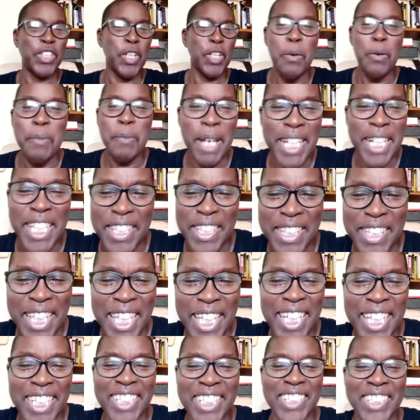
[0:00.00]
many
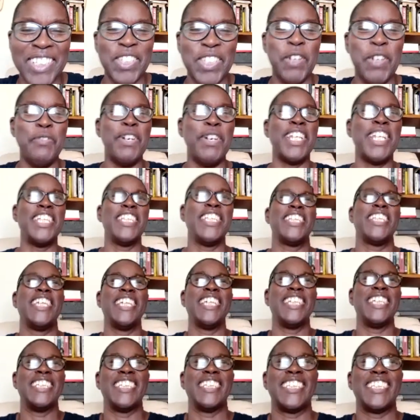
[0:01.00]
things.
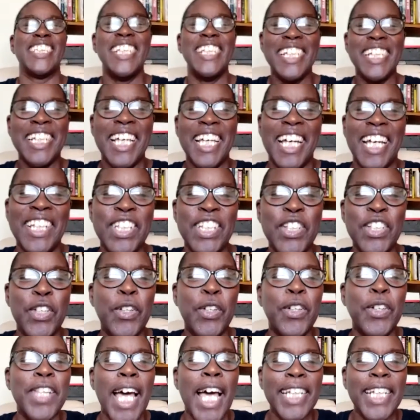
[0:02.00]

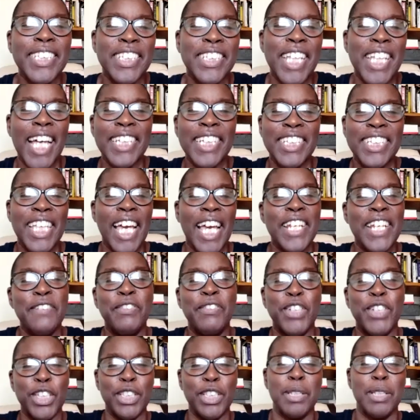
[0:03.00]
That's kind of
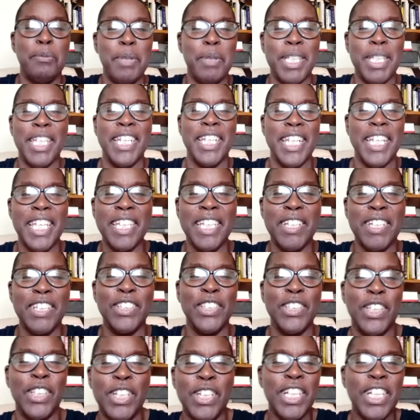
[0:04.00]
just the beginning, because
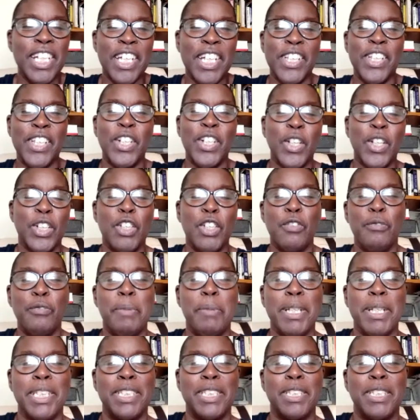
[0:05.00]
there are a lot of
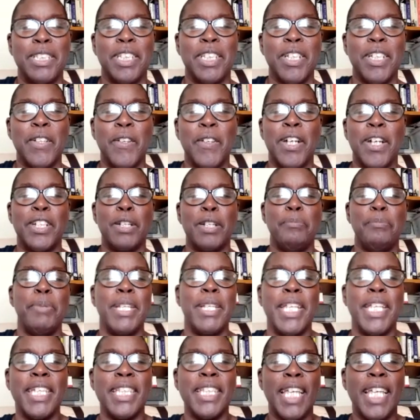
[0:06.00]
bits
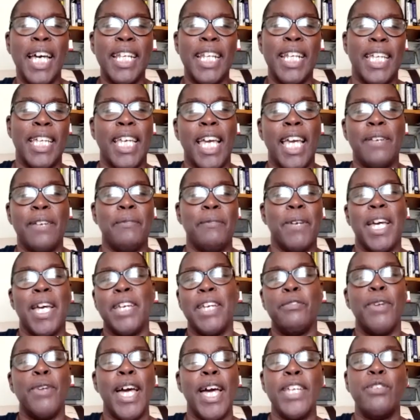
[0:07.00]
underpinning that. Like I
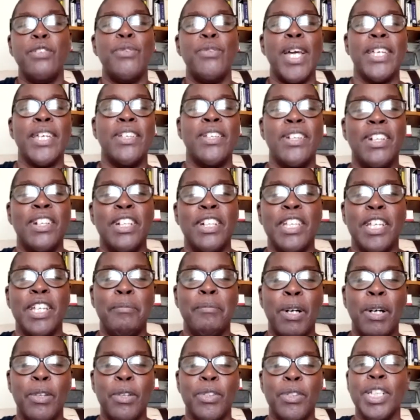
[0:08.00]
write regularly
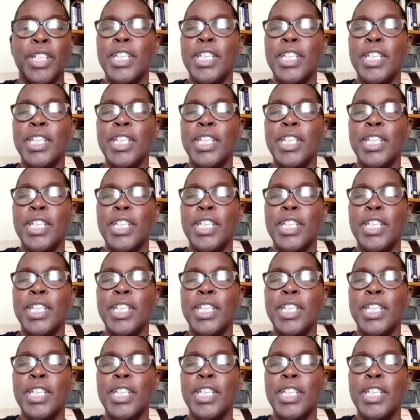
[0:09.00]
about